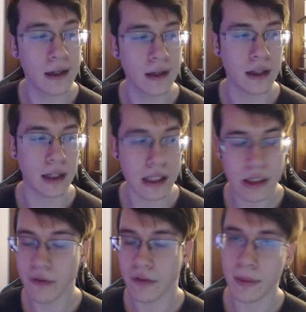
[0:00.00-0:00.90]
That's how
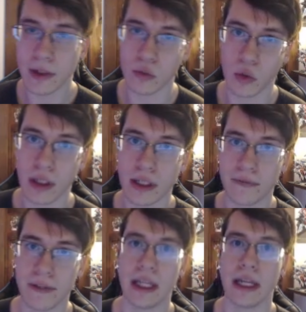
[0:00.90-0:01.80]
I feel about Zwart
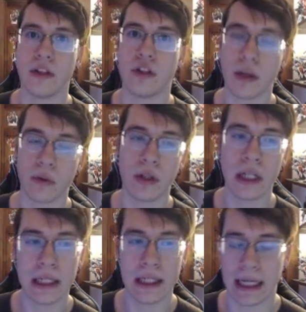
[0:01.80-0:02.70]
Defeat in general.
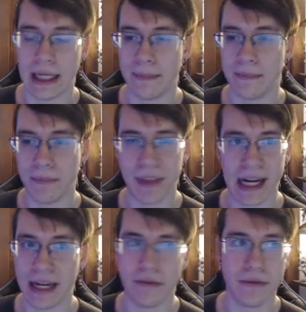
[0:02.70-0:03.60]

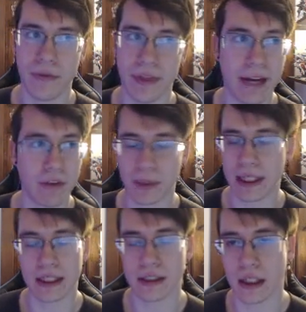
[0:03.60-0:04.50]
I've never
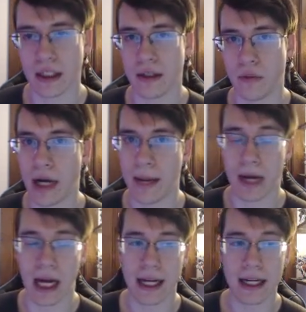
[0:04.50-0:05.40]
played this card when I'm
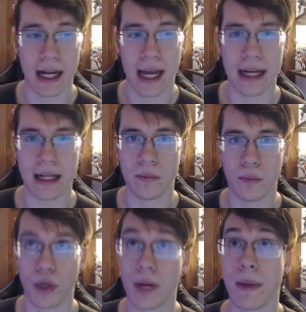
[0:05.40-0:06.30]
behind and had it
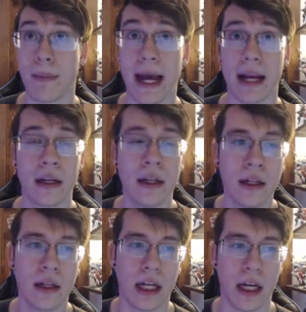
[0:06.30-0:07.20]
bring me back,
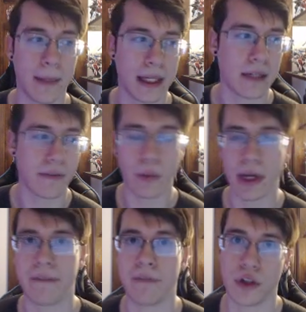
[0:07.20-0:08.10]
except for when
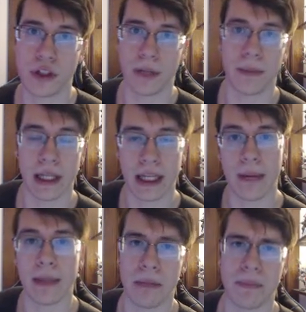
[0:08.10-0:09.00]
I first started playing the game
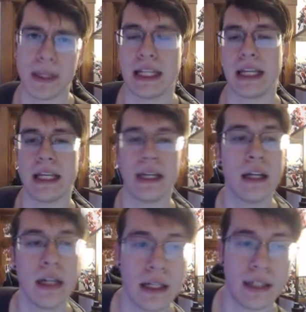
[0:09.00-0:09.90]
in like BT
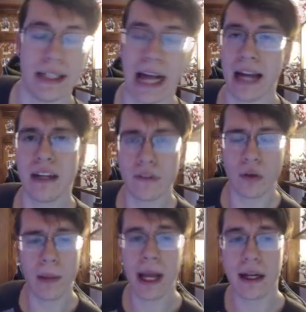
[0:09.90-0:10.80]
9
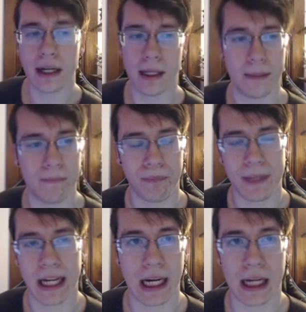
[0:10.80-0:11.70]
format. I
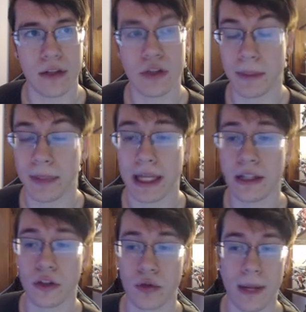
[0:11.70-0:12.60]
used to play it to
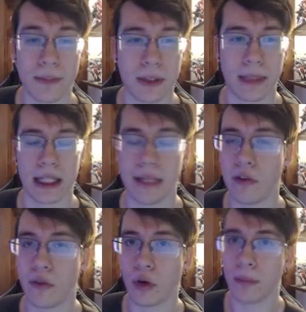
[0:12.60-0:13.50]
drop some like level
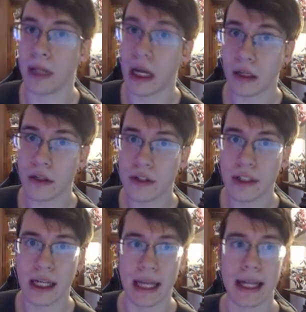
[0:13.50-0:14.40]
4 blockers,
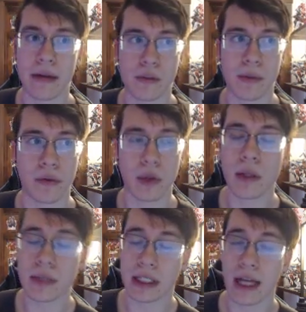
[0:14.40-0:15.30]
and that was before there
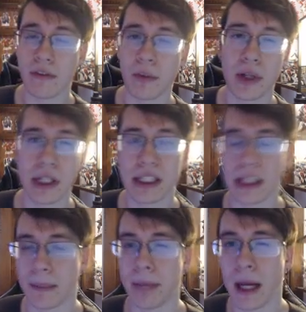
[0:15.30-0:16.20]
was a lot of ability to
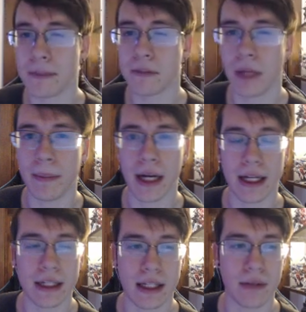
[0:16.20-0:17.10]
like pop small
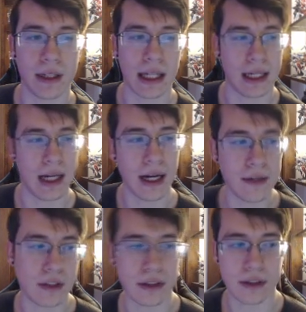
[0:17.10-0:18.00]
bodies, and it would like kind of
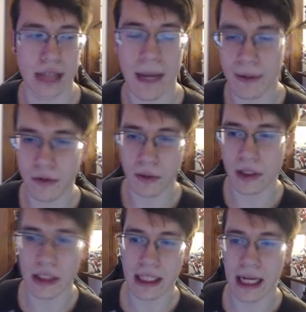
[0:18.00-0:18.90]
stop you from
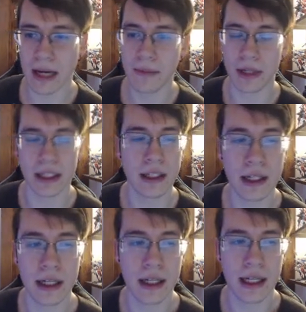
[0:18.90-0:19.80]
losing the game. But
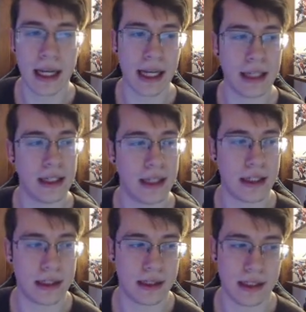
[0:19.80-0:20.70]
in
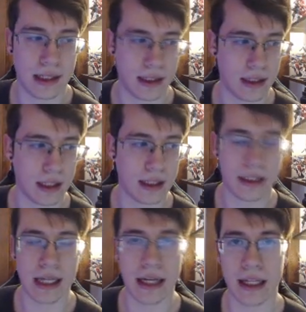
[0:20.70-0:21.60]
this
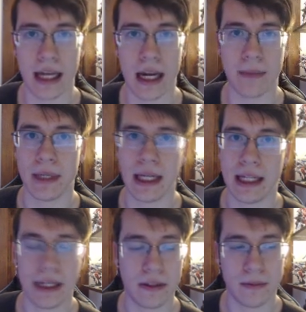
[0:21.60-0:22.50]
state of the game,
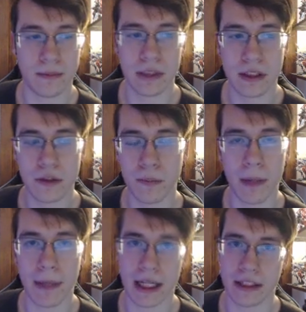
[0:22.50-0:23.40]
small
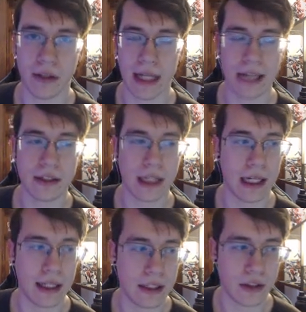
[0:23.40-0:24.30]
bodies don't last.
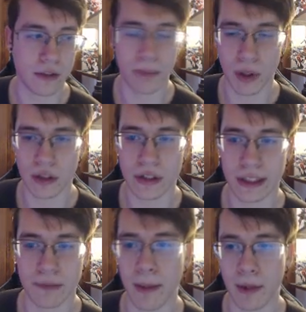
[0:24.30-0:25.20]
This just burns
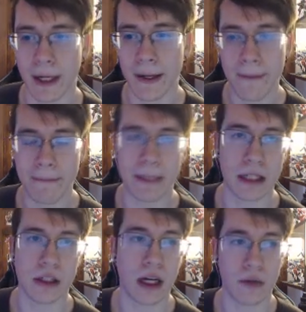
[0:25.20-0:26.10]
6 memory. There's
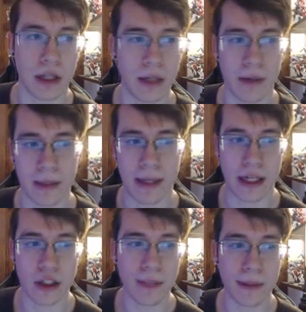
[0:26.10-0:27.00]
not really a way to make it
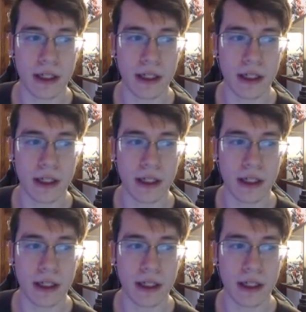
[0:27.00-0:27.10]
cheaper,